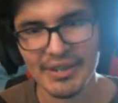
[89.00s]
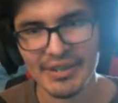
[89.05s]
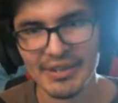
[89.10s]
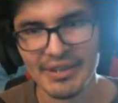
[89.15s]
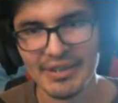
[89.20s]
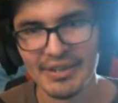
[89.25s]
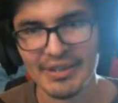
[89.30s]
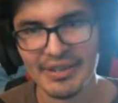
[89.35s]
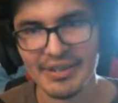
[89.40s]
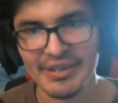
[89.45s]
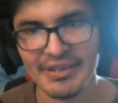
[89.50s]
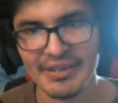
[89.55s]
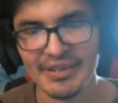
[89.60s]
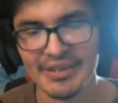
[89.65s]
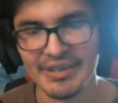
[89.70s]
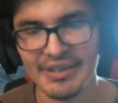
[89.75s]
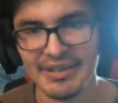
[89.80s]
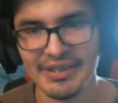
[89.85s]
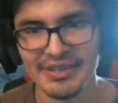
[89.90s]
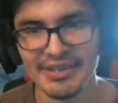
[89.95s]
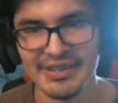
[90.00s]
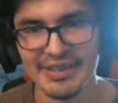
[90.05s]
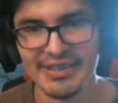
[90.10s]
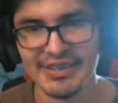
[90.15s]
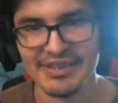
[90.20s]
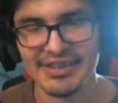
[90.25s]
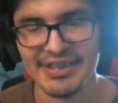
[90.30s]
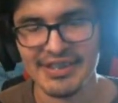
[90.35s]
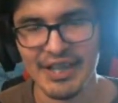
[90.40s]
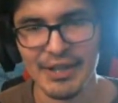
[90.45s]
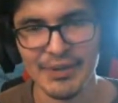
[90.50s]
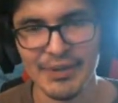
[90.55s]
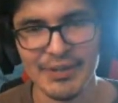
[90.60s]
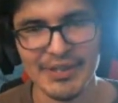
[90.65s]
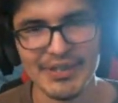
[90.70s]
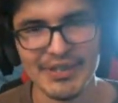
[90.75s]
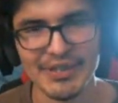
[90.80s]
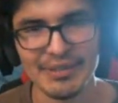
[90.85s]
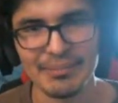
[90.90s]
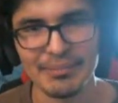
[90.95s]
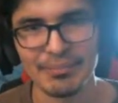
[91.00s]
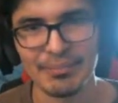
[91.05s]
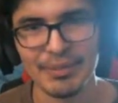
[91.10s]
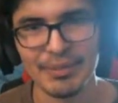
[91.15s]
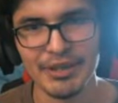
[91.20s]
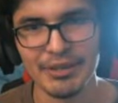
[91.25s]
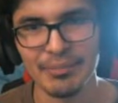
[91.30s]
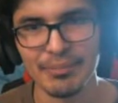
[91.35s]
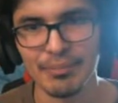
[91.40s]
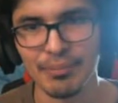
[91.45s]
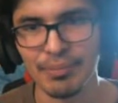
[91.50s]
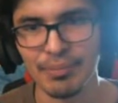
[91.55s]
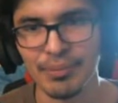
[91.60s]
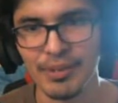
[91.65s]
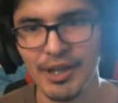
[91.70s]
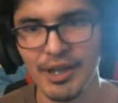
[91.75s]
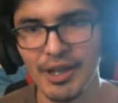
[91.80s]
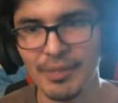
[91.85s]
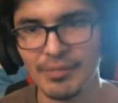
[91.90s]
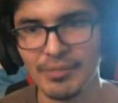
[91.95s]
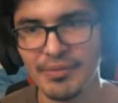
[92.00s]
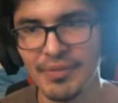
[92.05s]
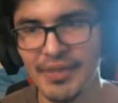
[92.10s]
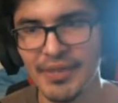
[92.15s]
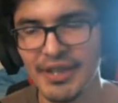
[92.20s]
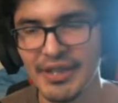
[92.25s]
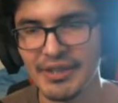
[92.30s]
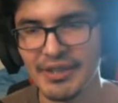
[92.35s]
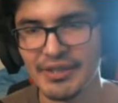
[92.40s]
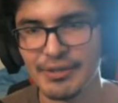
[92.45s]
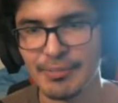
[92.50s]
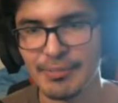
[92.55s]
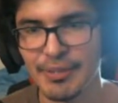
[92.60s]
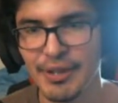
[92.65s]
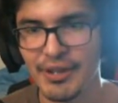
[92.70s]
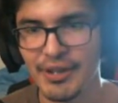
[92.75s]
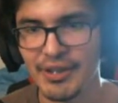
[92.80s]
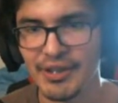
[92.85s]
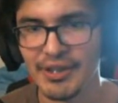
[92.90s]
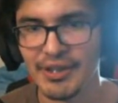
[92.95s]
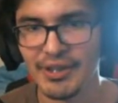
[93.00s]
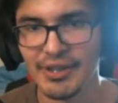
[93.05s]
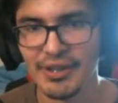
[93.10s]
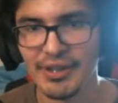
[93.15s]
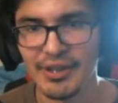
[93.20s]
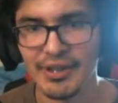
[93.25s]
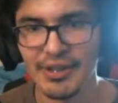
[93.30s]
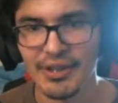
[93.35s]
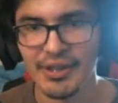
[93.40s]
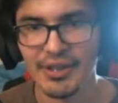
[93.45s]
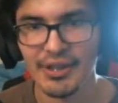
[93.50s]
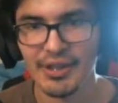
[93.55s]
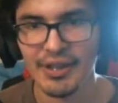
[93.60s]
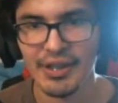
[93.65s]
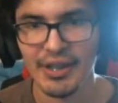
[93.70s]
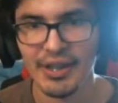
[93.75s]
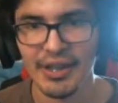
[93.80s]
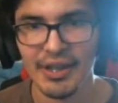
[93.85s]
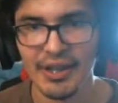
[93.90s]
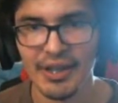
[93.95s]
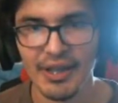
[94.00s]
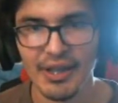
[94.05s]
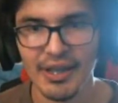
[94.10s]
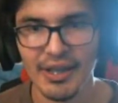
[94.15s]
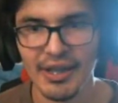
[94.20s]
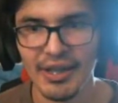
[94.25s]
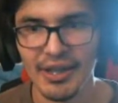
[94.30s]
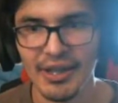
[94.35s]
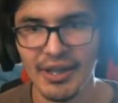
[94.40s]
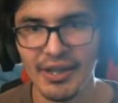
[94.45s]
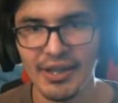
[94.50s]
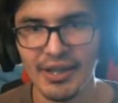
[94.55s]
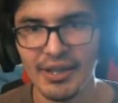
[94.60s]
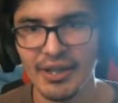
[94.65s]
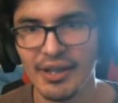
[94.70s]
These like scary big blobs of things spawn in, and